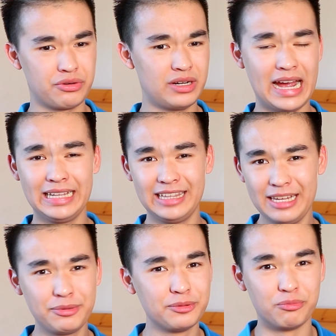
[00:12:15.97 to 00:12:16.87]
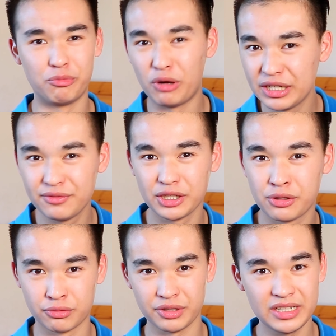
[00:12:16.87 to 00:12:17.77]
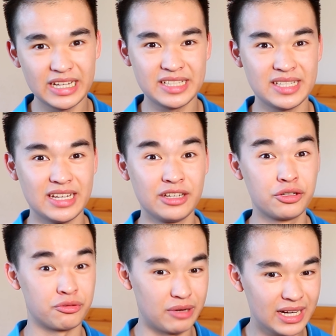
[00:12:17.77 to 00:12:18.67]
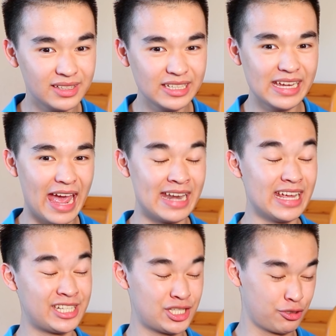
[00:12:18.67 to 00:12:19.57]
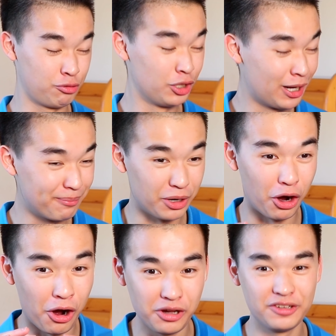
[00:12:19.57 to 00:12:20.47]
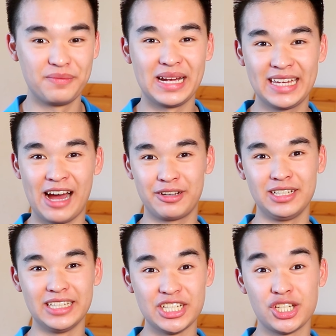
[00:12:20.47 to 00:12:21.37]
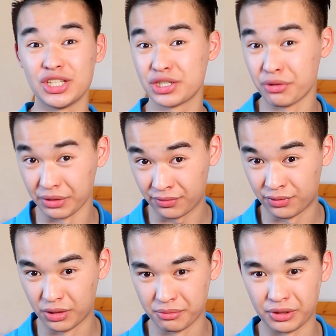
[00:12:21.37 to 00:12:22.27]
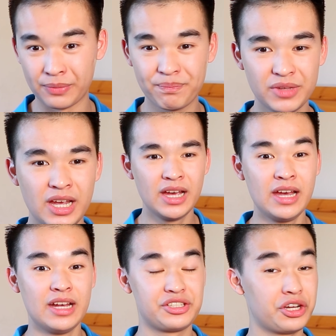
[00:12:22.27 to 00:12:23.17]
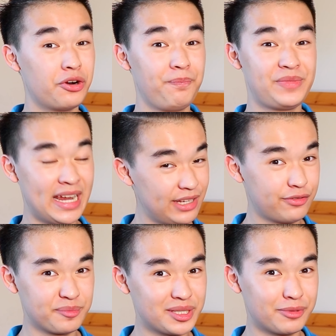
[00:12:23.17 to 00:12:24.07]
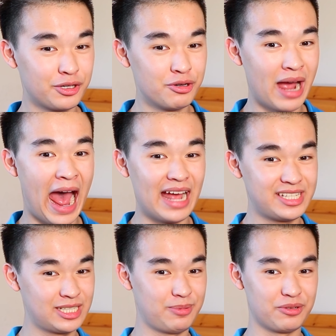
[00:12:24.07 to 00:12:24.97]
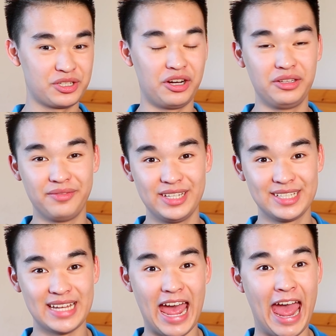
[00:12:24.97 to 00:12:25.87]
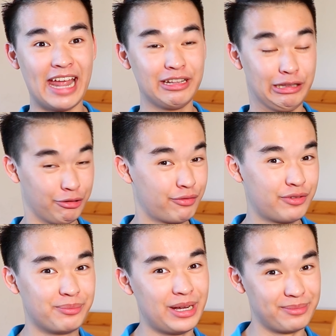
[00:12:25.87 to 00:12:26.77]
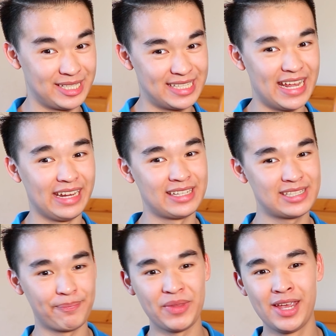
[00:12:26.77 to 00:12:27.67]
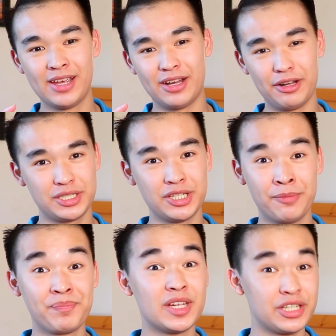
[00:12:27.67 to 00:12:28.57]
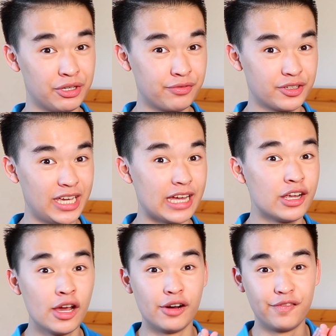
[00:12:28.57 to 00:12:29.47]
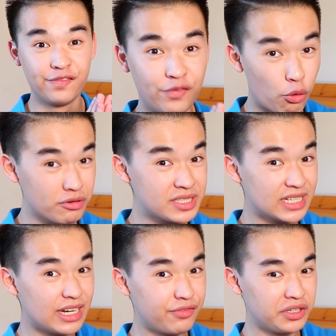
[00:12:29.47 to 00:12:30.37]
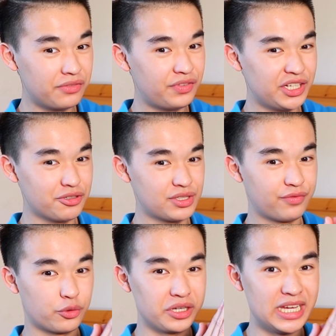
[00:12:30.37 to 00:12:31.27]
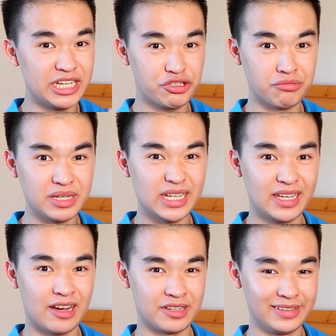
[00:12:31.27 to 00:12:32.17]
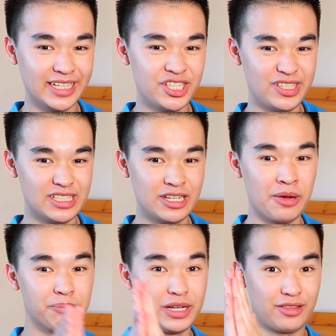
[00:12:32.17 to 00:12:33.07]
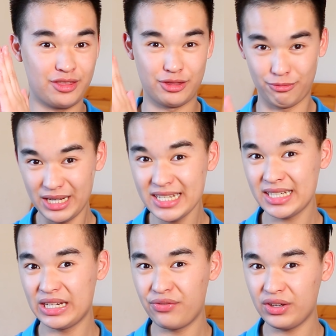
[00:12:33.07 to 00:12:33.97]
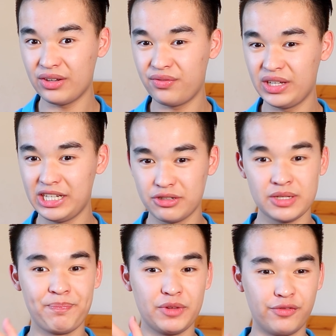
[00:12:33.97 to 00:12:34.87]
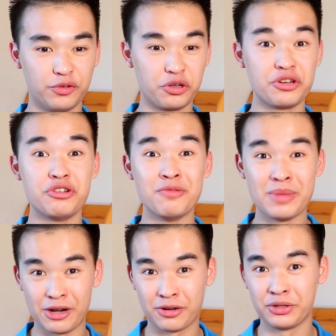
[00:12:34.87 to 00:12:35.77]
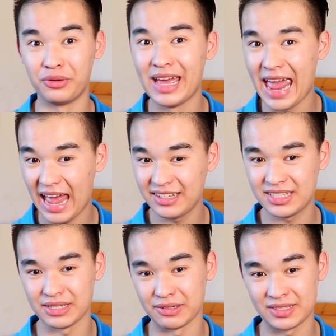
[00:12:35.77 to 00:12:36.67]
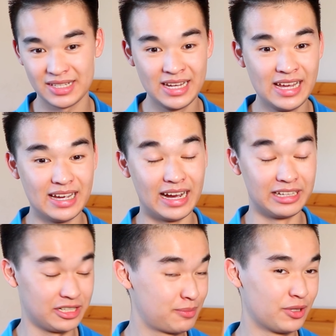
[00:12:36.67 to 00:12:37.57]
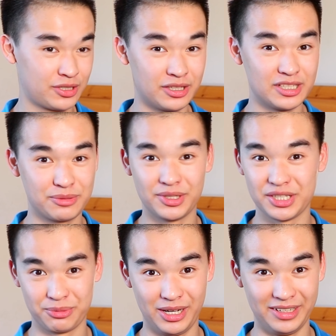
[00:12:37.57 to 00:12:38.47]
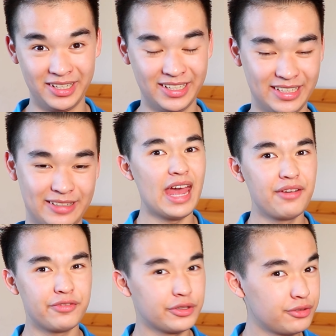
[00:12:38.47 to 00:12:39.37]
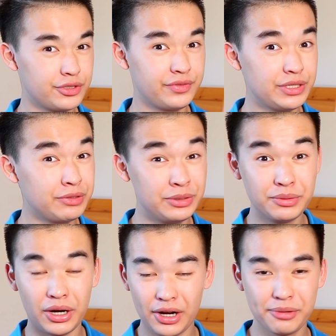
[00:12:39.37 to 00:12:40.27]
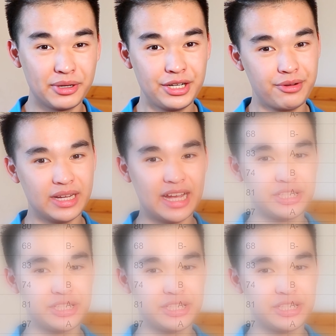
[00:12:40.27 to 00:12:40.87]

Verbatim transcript: or I labeled one of the coordinates incorrectly and it screwed up all of my calculations going forward. So take it from someone who has experienced all of this and learn from my mistakes. Also, don't forget, four significant figures for intermediate calculations, but three significant figures for numerical answers. I lost marks on this one as well. And for those of you who are wondering,